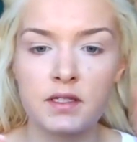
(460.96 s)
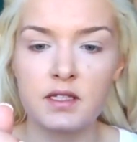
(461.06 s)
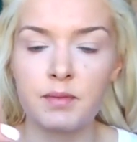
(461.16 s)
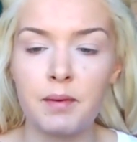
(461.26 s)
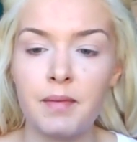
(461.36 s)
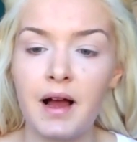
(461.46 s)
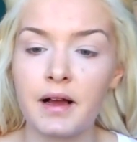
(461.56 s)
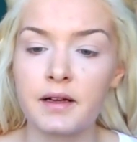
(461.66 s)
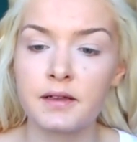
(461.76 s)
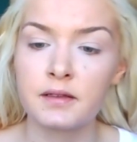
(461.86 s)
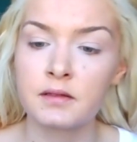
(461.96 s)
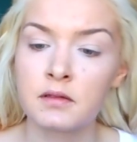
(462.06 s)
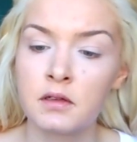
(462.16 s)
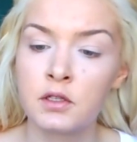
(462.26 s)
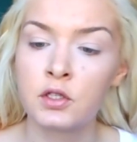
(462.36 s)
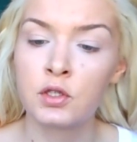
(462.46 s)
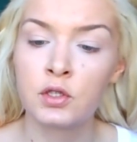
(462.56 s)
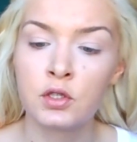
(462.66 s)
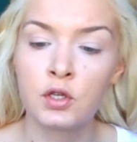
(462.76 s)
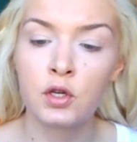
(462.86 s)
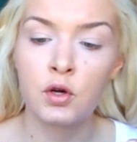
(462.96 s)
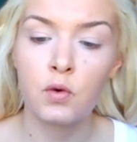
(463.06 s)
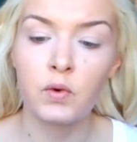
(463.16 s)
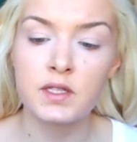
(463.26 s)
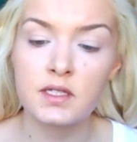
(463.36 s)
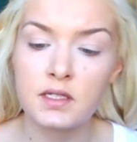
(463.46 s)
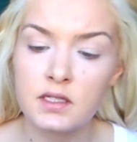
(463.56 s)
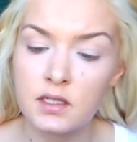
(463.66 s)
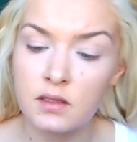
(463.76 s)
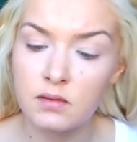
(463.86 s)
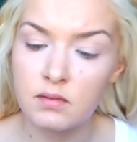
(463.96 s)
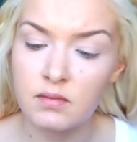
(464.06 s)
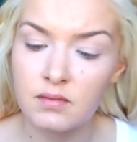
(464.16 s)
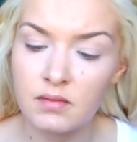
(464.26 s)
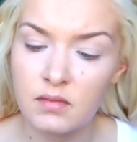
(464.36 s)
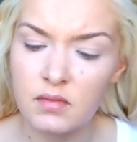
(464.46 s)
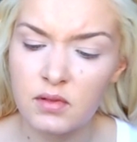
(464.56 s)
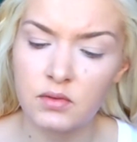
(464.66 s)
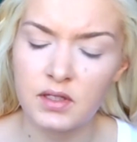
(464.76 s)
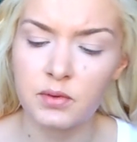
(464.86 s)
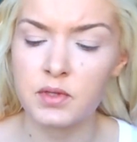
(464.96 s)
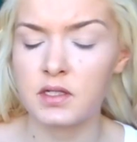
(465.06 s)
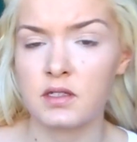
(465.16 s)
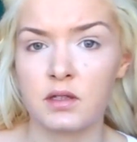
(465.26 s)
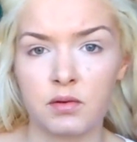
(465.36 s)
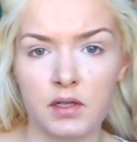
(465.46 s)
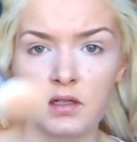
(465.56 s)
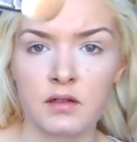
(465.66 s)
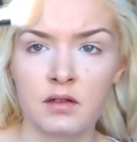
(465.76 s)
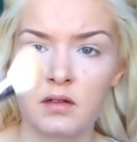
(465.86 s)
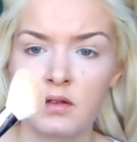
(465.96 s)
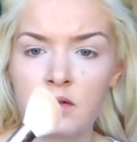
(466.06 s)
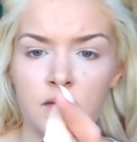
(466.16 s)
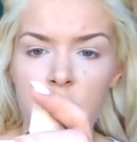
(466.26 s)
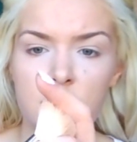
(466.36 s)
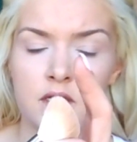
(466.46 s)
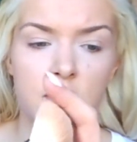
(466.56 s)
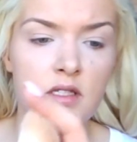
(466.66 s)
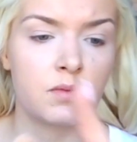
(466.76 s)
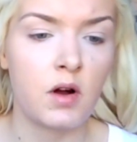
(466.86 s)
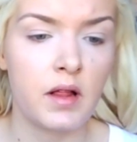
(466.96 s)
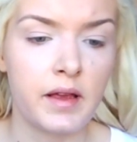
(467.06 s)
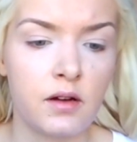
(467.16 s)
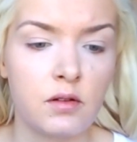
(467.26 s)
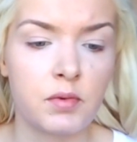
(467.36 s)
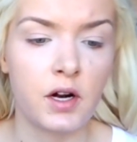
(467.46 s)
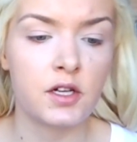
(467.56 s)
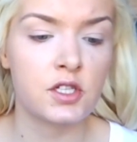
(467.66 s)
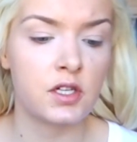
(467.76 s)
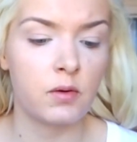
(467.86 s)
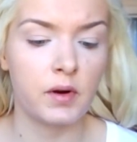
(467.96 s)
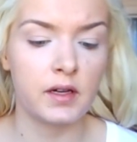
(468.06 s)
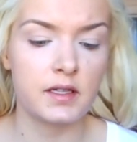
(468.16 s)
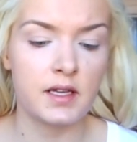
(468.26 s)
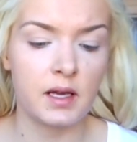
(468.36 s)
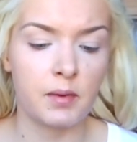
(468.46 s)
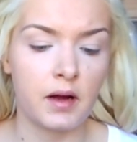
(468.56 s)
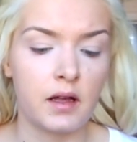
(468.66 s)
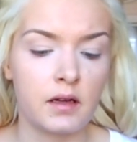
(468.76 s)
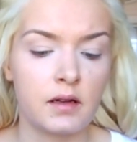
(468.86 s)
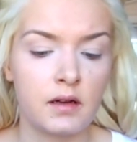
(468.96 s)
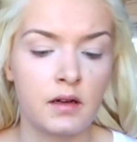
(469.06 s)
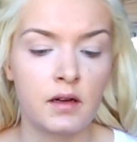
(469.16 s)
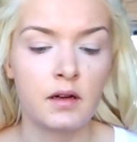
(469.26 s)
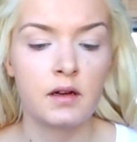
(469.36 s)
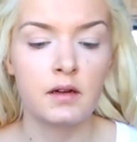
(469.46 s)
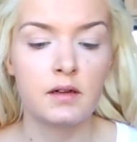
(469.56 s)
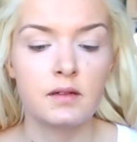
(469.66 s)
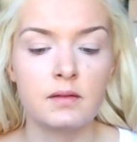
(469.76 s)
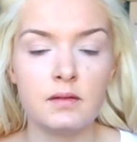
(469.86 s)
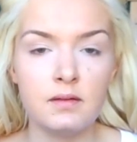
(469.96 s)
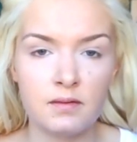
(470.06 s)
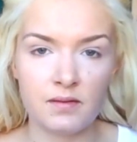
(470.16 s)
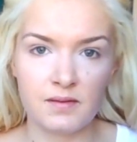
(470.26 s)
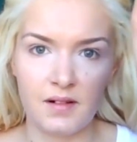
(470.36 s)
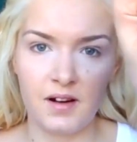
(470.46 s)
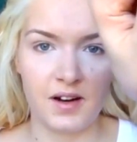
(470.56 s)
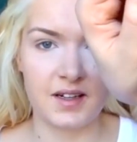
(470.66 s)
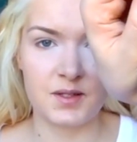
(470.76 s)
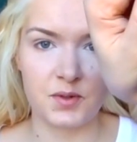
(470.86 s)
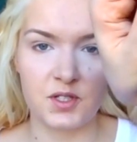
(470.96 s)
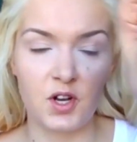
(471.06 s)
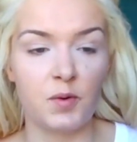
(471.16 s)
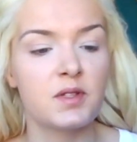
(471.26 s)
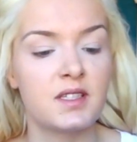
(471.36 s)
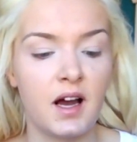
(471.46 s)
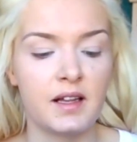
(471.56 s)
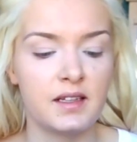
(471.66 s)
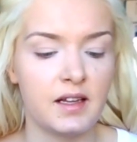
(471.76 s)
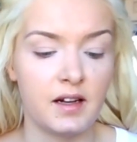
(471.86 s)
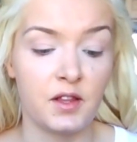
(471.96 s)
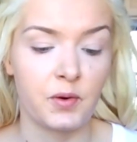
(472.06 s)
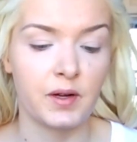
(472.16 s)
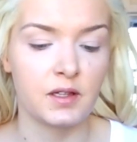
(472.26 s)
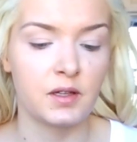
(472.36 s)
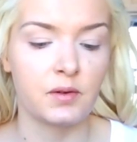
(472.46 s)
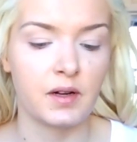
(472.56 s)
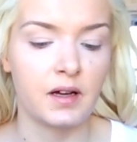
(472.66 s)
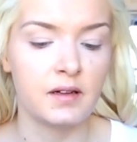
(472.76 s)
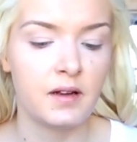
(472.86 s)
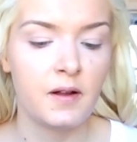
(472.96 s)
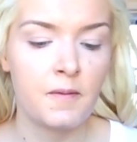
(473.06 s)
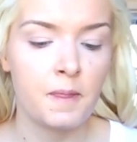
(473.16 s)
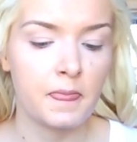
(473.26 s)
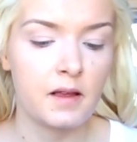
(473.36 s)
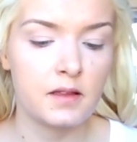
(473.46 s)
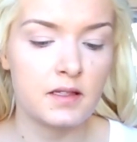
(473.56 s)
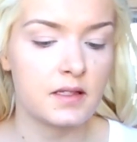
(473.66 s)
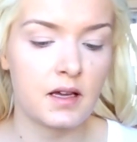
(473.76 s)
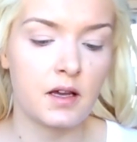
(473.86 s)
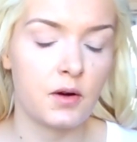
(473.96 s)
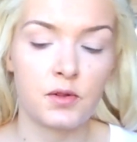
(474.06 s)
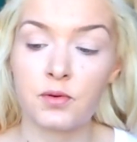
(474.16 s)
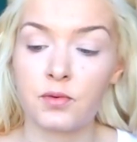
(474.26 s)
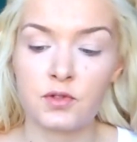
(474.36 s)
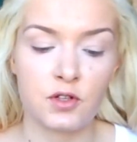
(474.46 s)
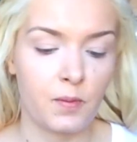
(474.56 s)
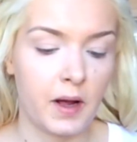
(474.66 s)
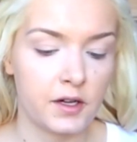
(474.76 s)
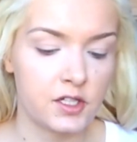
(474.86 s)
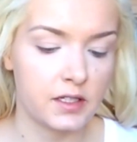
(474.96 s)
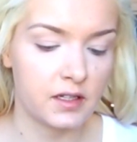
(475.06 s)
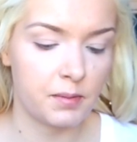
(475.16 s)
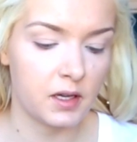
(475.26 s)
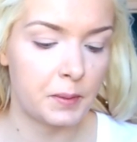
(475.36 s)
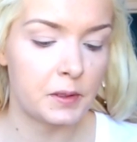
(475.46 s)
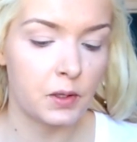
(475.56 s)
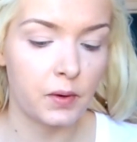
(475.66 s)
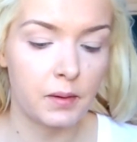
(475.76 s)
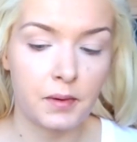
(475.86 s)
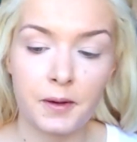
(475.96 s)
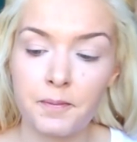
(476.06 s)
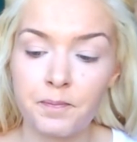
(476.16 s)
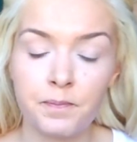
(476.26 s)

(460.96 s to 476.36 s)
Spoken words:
This is my MAC 160, I think 163, just a small angled brush. And we're gonna take my NARS, which is almost done, another one, Laguna. And this I go through so much, I need to pick up a new one, but.